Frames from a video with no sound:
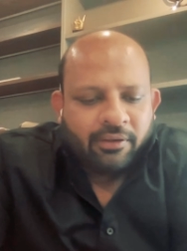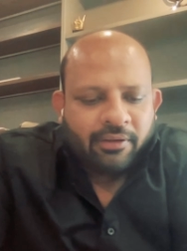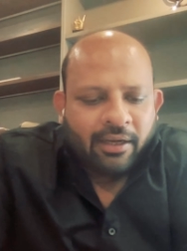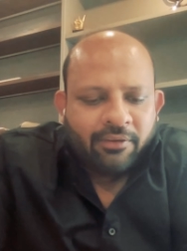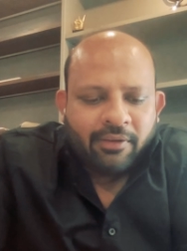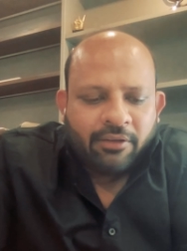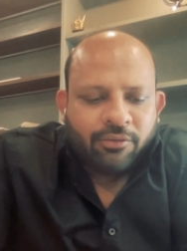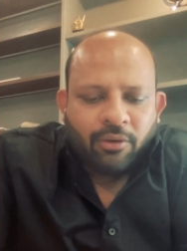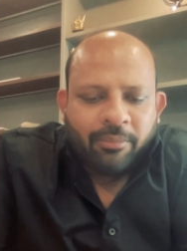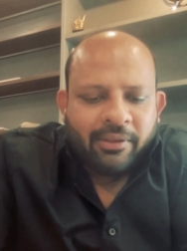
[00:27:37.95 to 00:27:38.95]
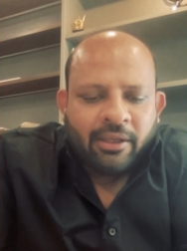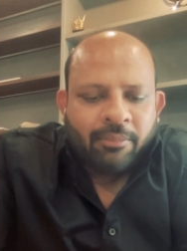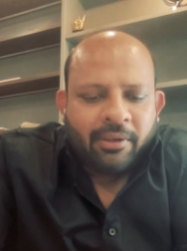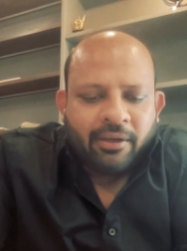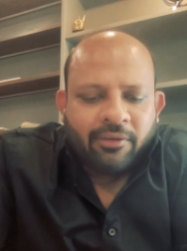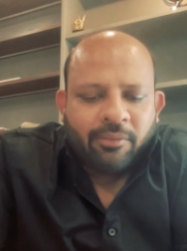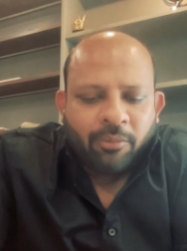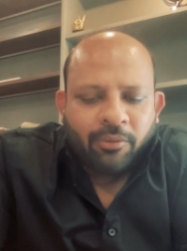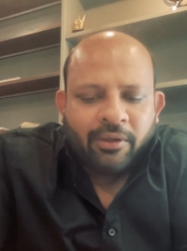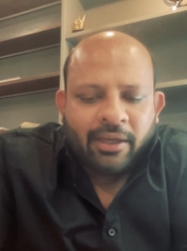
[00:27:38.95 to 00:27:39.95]
That's gonna be there, but it is
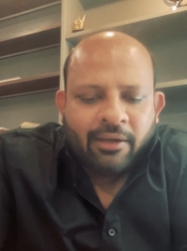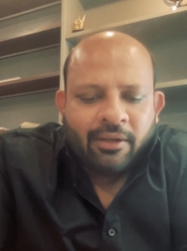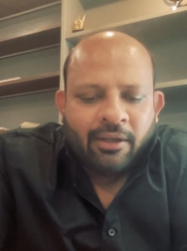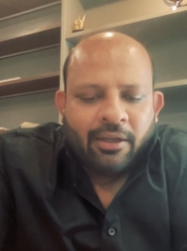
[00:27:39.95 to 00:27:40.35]
important that